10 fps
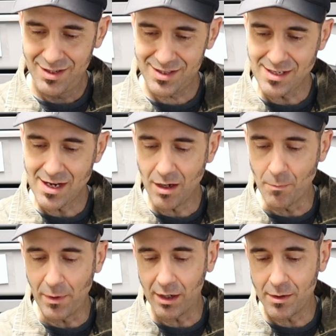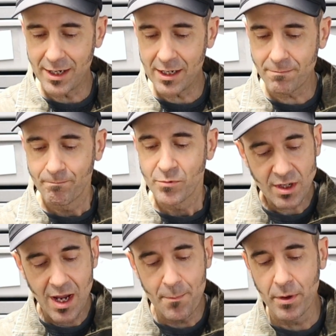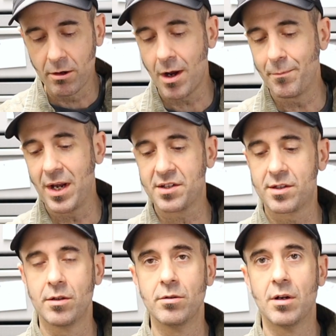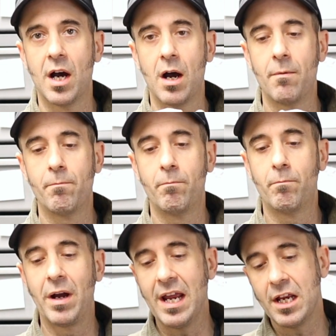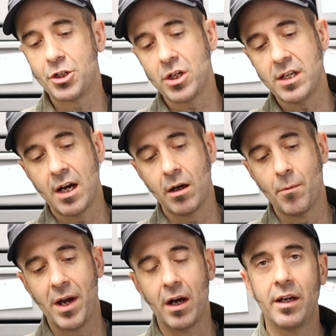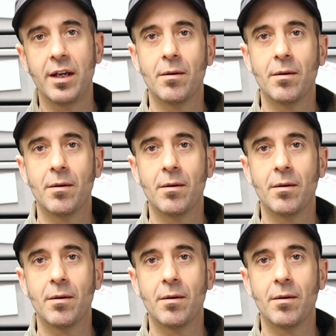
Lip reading: a yellow belly, man. I put her up next to my Enchi yellow belly.